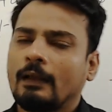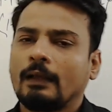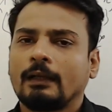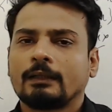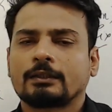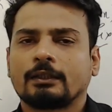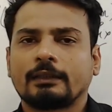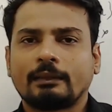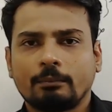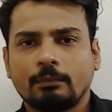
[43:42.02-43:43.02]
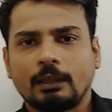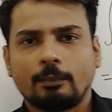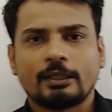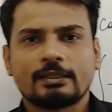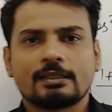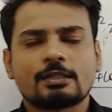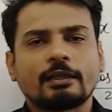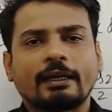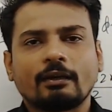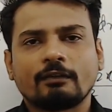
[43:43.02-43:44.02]
So that brings us to the
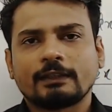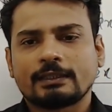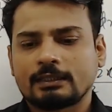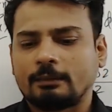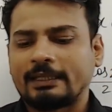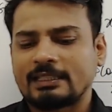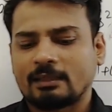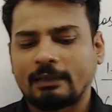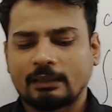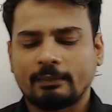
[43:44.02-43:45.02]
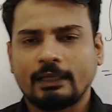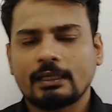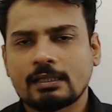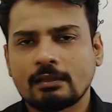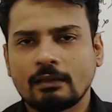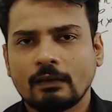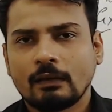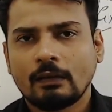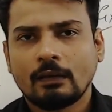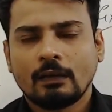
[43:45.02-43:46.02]
end of this basic mathematics.
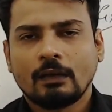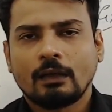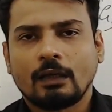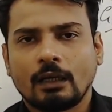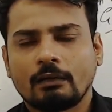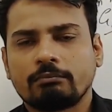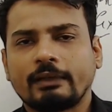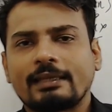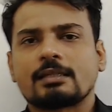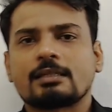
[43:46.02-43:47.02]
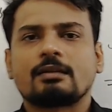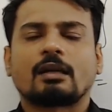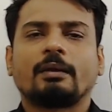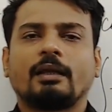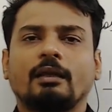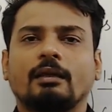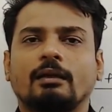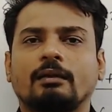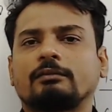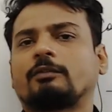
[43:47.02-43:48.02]
Next is going to be
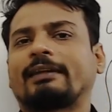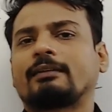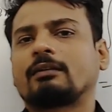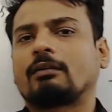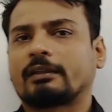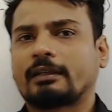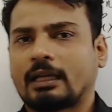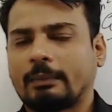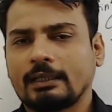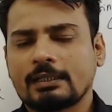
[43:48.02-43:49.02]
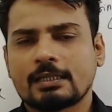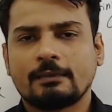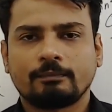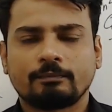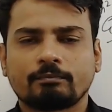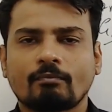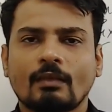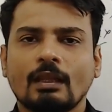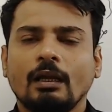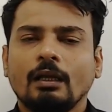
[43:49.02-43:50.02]
the vector or the kinematics.
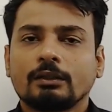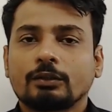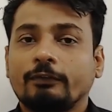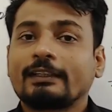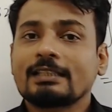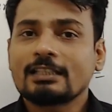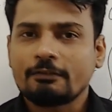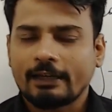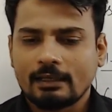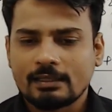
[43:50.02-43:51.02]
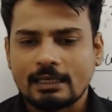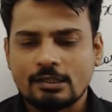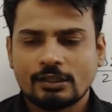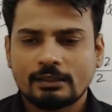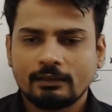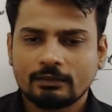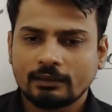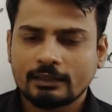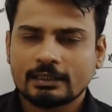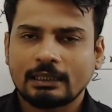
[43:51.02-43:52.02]
So vectors is very essential to
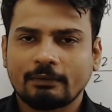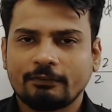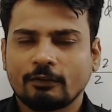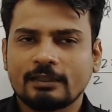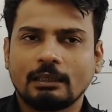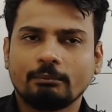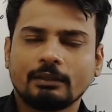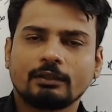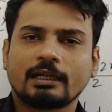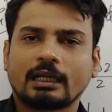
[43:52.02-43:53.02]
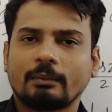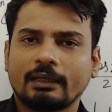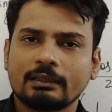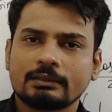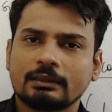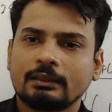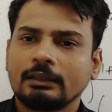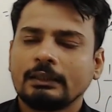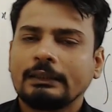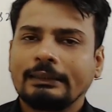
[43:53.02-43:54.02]
understand before we jump into the kinematics.
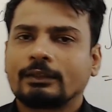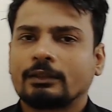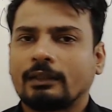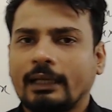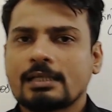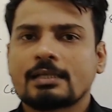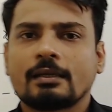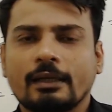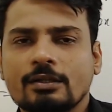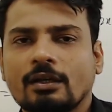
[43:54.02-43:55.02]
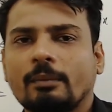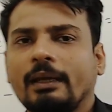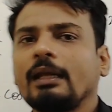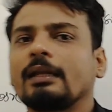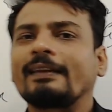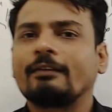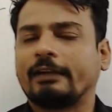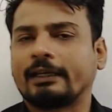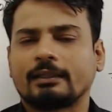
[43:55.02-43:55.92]
So the next is going to be the vector.